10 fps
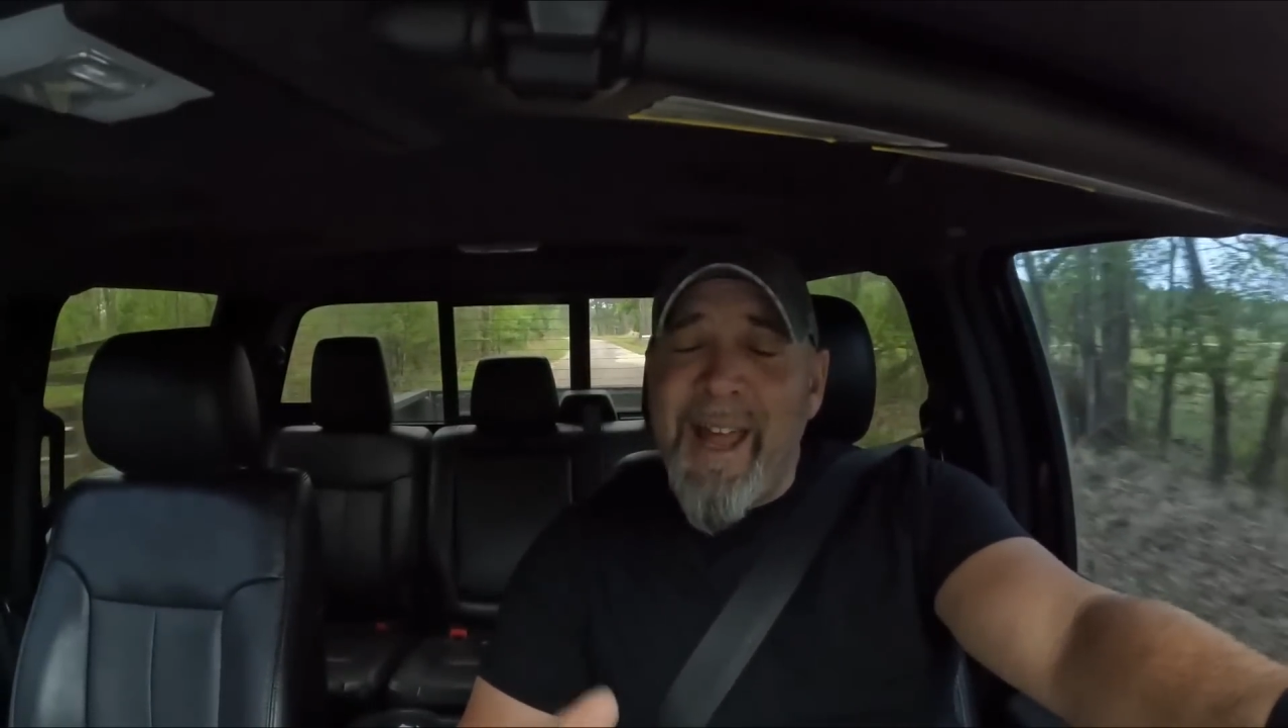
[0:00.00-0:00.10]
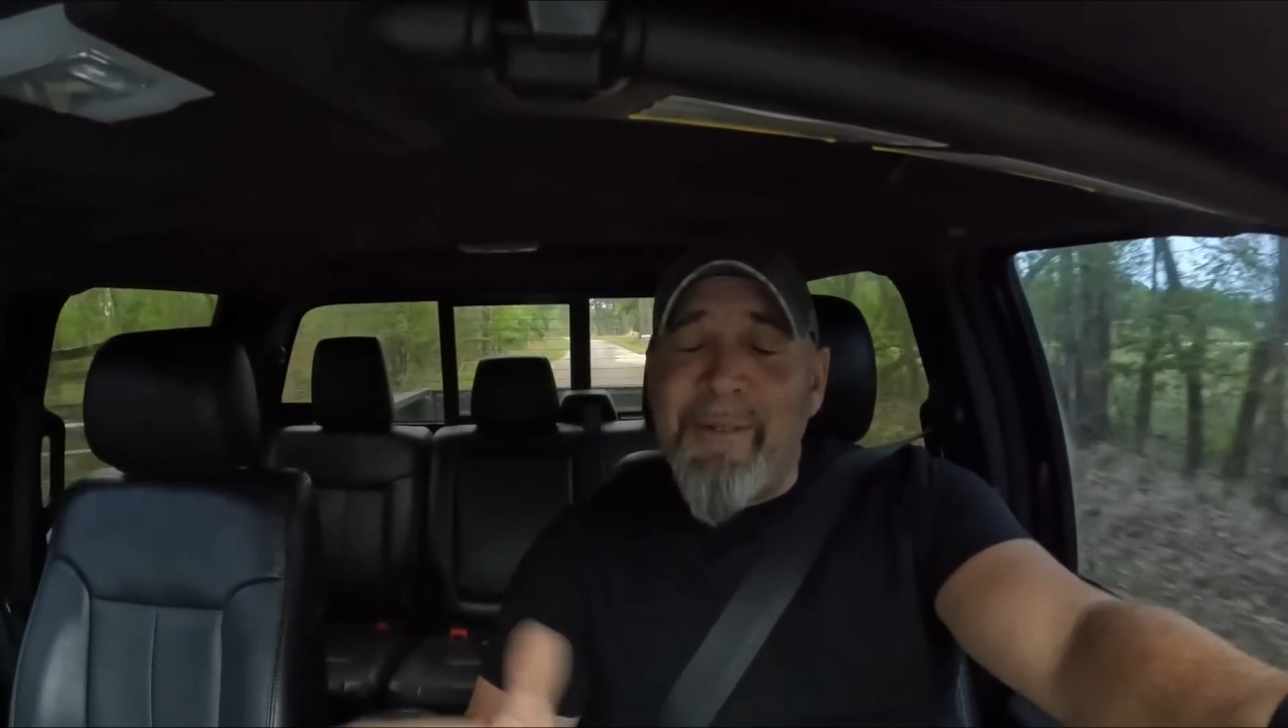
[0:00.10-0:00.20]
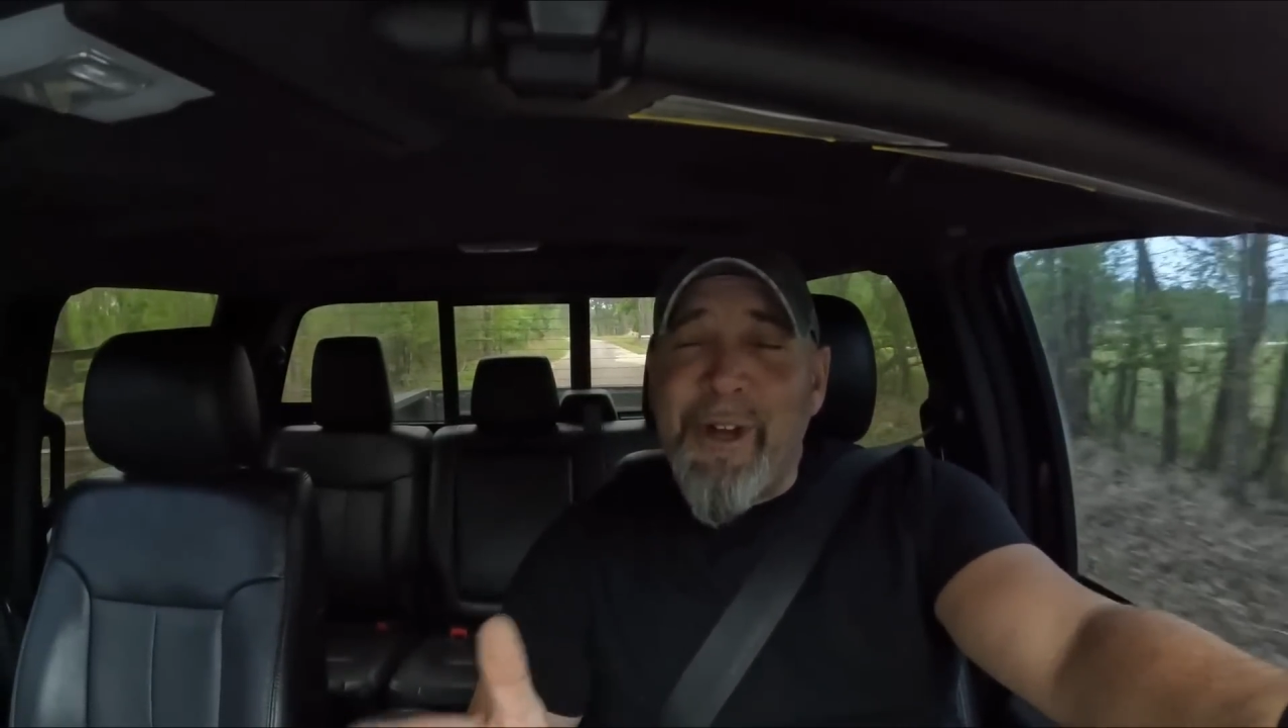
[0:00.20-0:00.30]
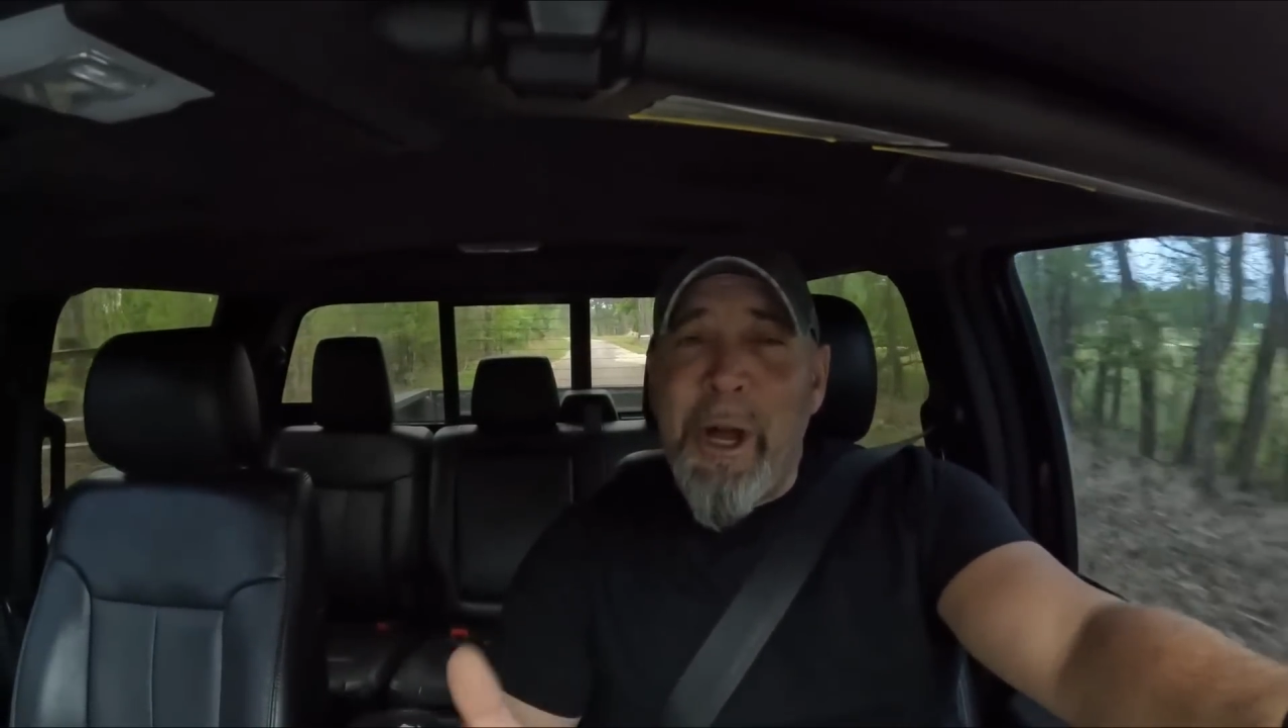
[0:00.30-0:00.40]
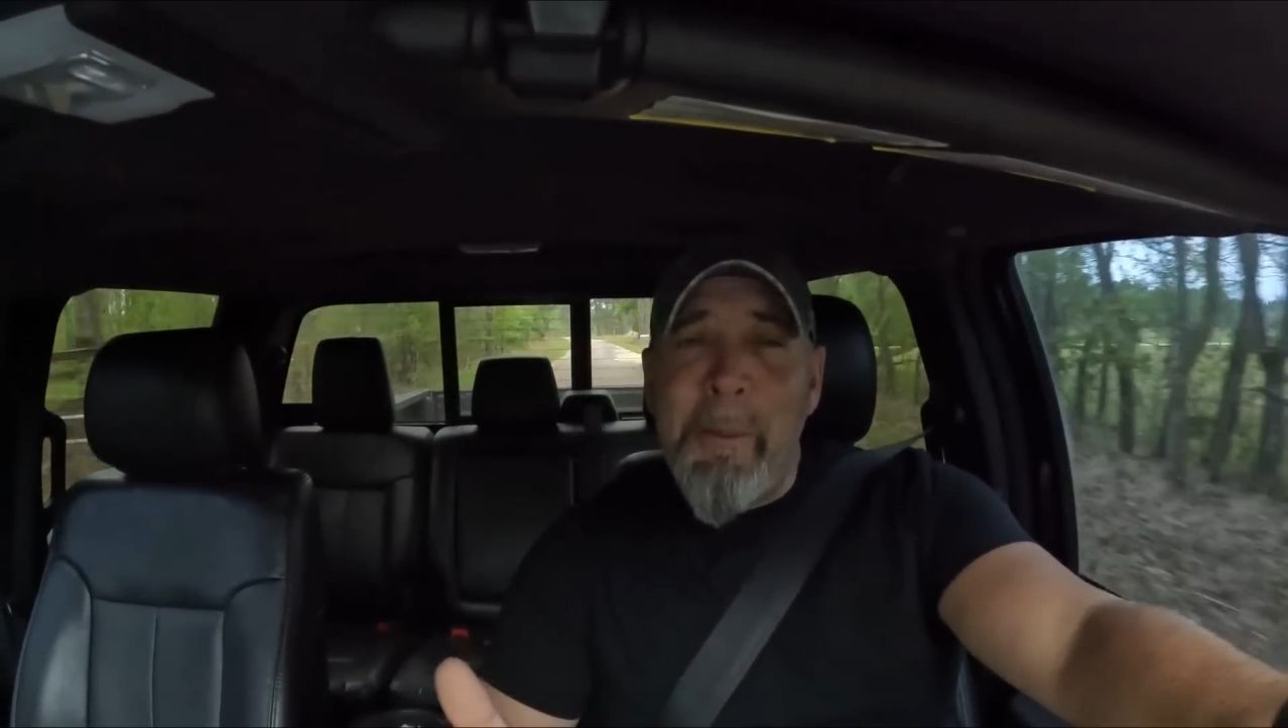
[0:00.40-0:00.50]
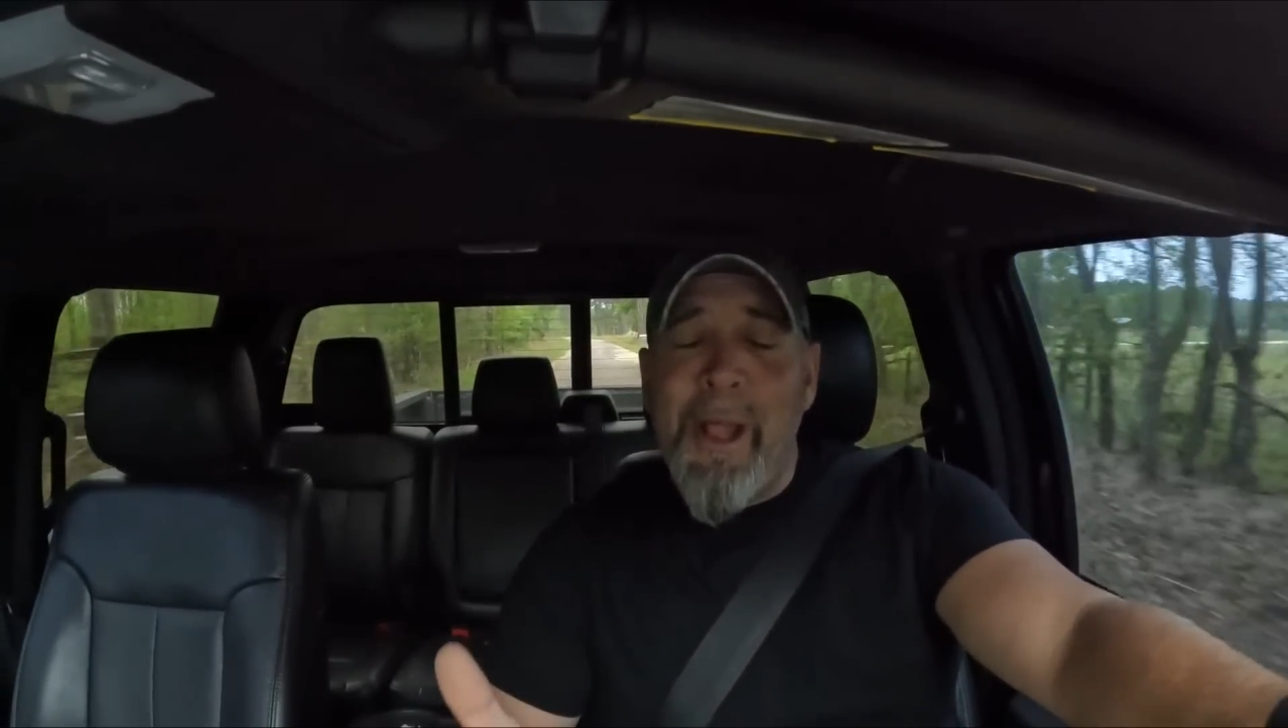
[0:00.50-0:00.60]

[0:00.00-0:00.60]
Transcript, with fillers: have a come